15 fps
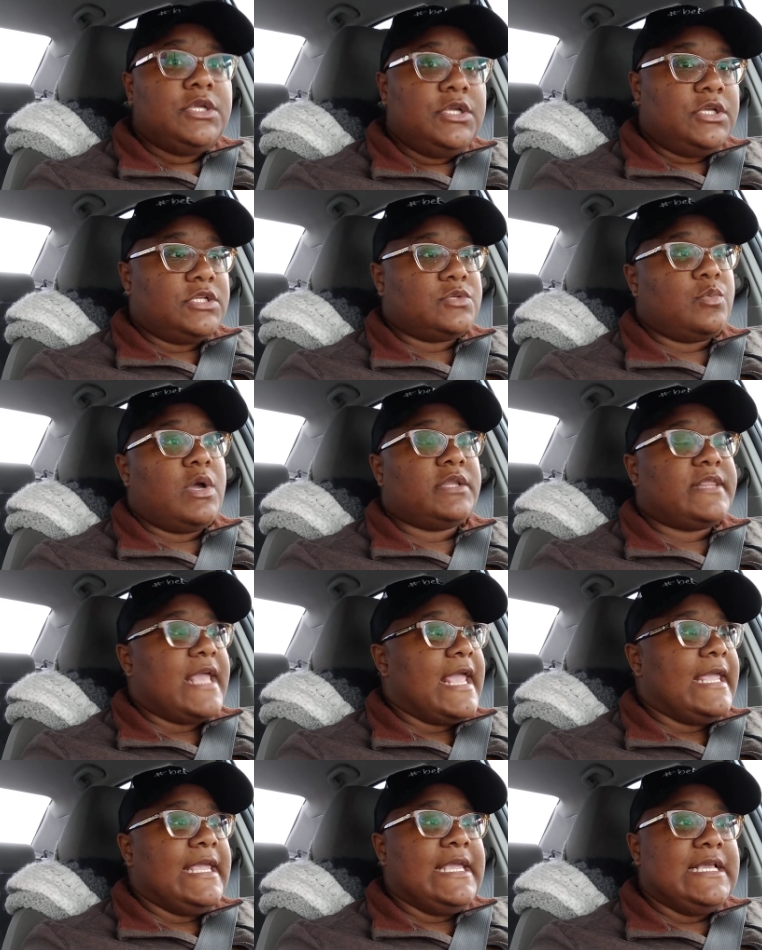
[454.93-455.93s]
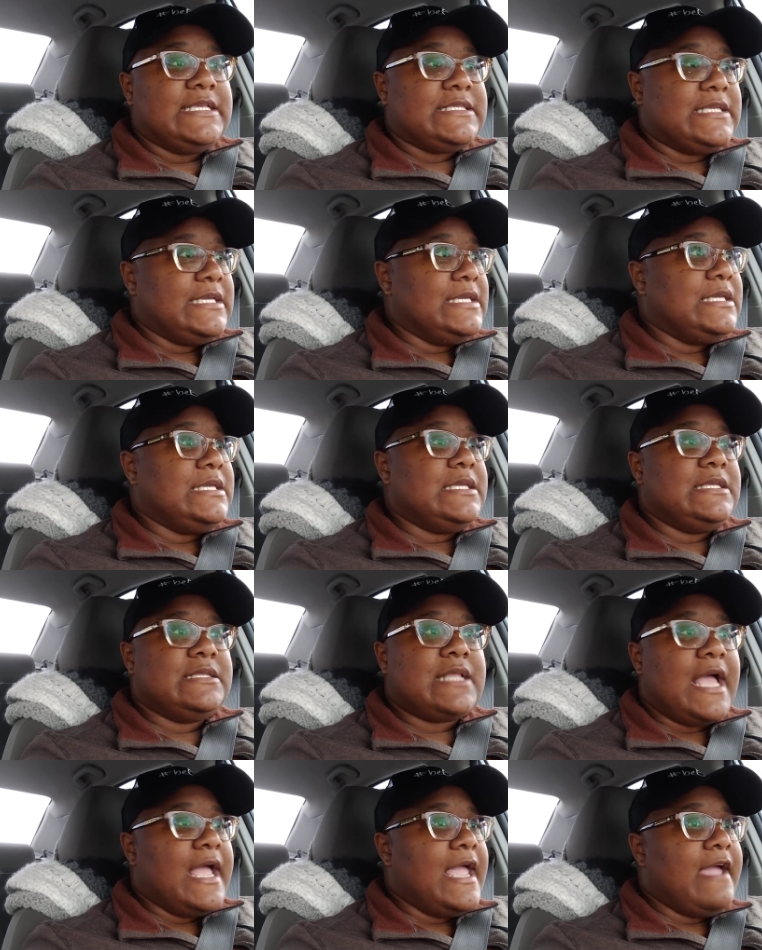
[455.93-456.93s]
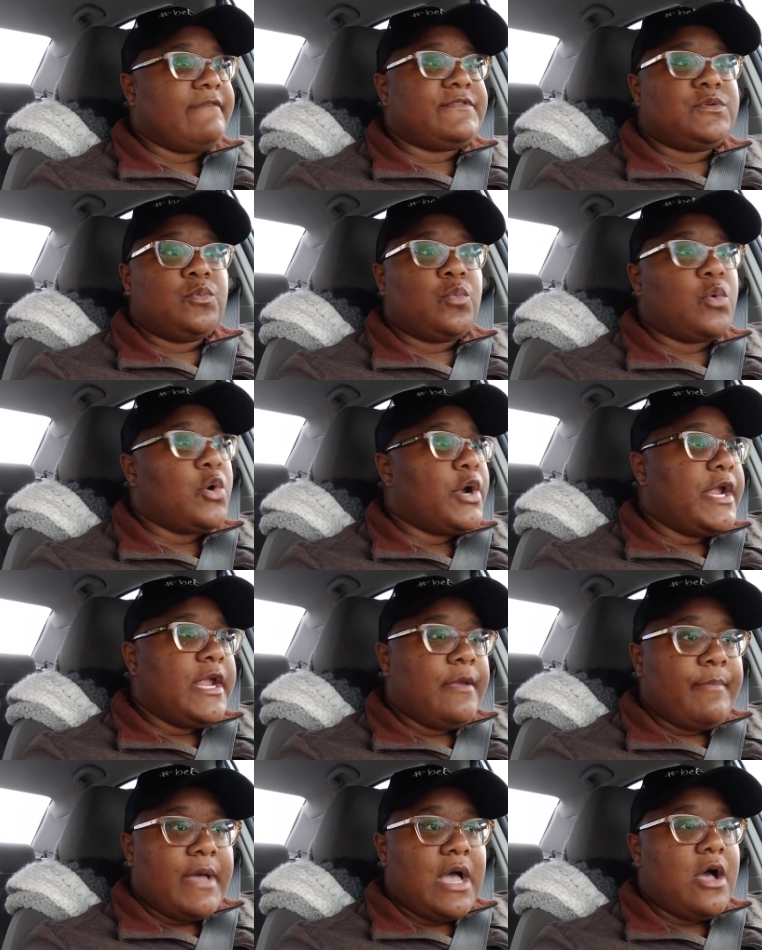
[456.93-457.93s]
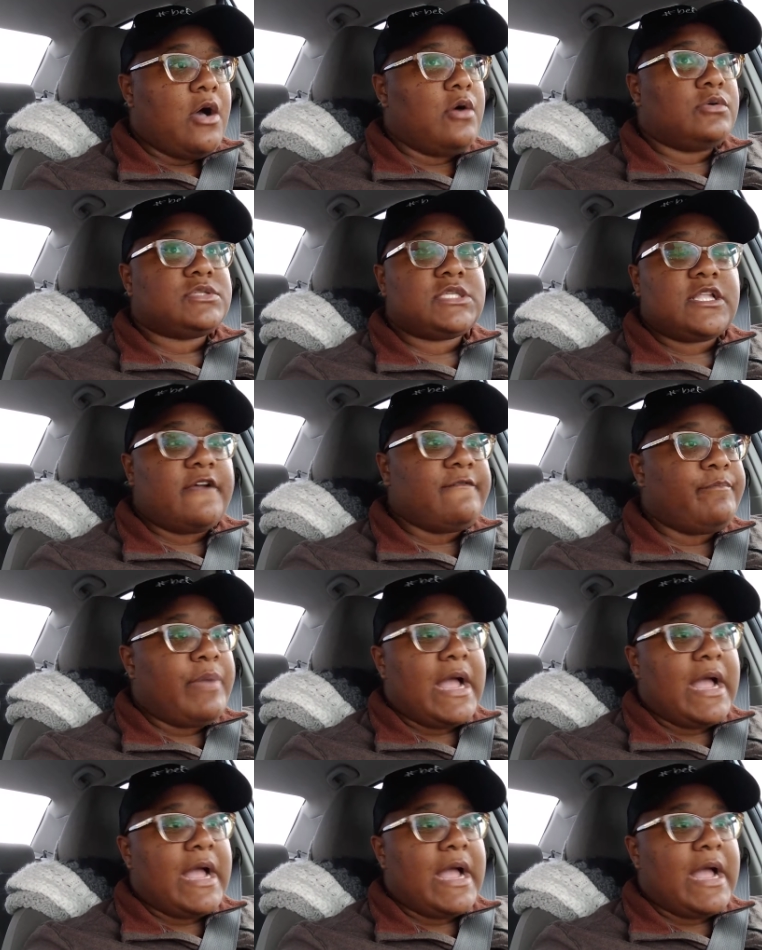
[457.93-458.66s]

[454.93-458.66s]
You just want that easy, not have to worry about stuff